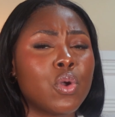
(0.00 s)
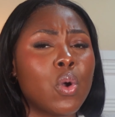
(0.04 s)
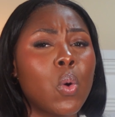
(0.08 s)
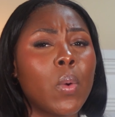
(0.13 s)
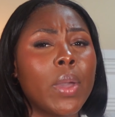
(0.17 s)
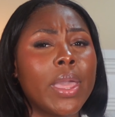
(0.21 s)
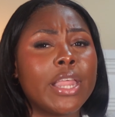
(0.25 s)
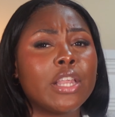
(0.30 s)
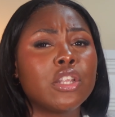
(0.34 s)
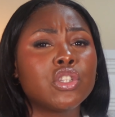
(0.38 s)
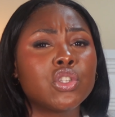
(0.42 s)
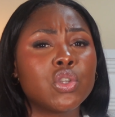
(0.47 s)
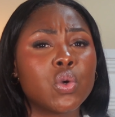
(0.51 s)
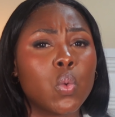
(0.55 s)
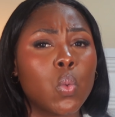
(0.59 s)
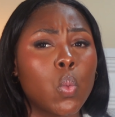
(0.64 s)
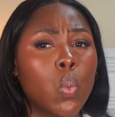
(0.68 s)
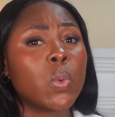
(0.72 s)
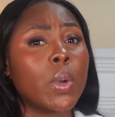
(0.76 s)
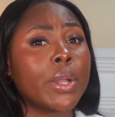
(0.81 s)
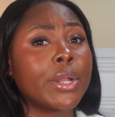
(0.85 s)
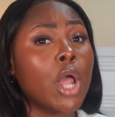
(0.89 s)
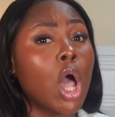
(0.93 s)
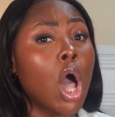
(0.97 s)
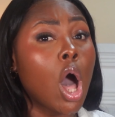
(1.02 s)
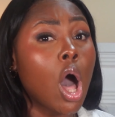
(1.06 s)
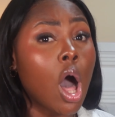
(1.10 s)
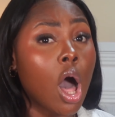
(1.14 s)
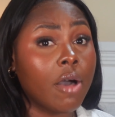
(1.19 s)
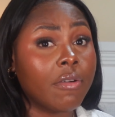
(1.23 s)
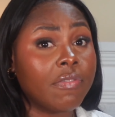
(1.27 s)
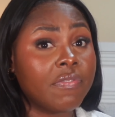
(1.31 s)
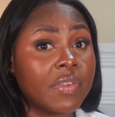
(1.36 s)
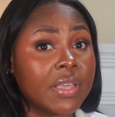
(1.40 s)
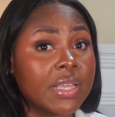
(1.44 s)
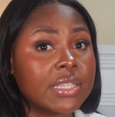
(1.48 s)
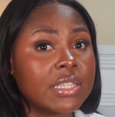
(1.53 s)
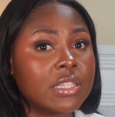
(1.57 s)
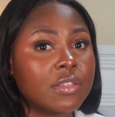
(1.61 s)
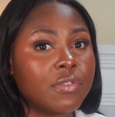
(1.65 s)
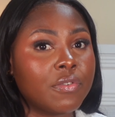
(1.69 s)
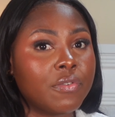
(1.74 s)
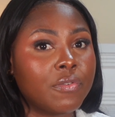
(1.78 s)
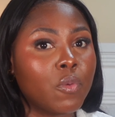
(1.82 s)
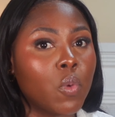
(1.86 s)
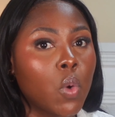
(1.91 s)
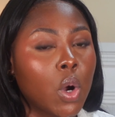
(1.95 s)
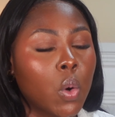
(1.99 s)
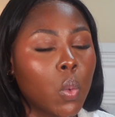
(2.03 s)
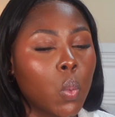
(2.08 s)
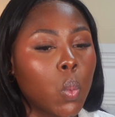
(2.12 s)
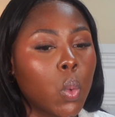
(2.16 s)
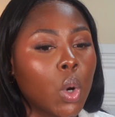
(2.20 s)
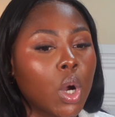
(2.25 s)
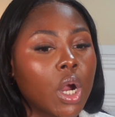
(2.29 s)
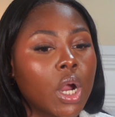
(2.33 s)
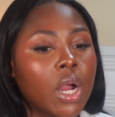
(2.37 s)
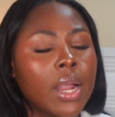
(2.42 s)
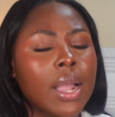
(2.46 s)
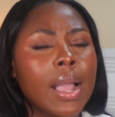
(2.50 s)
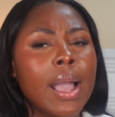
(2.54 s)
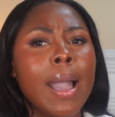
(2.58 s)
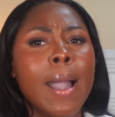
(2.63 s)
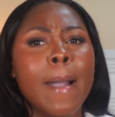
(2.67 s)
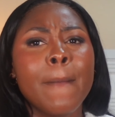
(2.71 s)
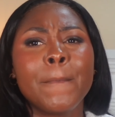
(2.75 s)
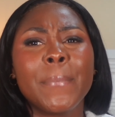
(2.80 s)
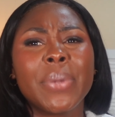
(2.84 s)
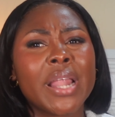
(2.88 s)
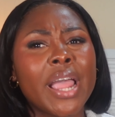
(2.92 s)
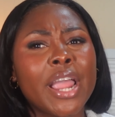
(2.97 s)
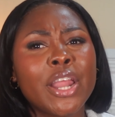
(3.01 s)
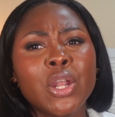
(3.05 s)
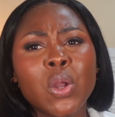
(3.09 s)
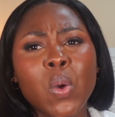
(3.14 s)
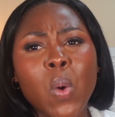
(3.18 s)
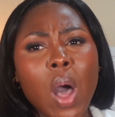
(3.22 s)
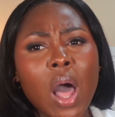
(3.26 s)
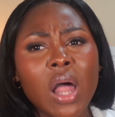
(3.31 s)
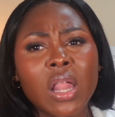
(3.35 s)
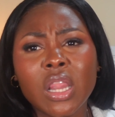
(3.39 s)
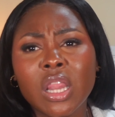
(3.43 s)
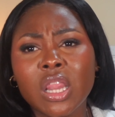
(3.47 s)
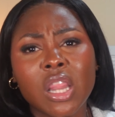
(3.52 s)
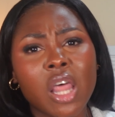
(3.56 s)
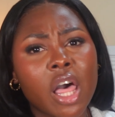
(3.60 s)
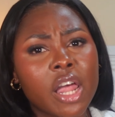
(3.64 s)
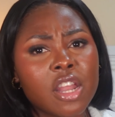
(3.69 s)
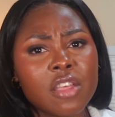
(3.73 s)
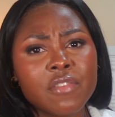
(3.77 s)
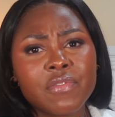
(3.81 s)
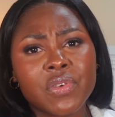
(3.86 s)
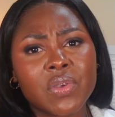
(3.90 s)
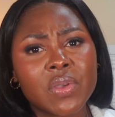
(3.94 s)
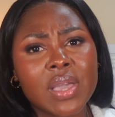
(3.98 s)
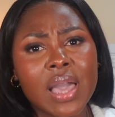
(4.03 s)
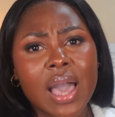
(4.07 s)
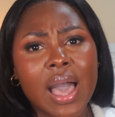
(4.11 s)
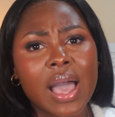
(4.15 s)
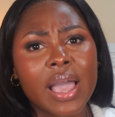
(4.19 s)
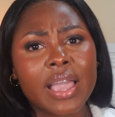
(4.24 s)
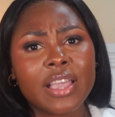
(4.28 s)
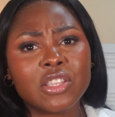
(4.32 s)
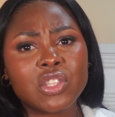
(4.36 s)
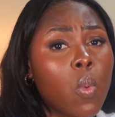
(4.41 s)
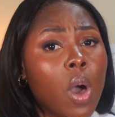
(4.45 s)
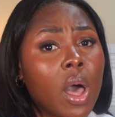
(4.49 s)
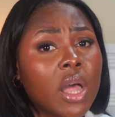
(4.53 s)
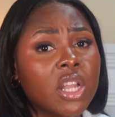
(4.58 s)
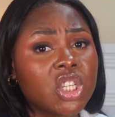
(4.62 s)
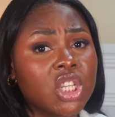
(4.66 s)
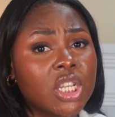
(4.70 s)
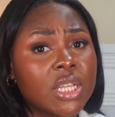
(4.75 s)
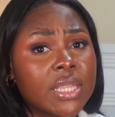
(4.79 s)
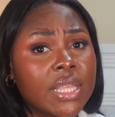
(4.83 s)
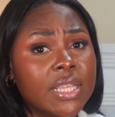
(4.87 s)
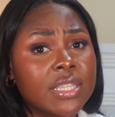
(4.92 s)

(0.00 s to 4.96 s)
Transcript: go into an office for work, but I know a lot of you guys watching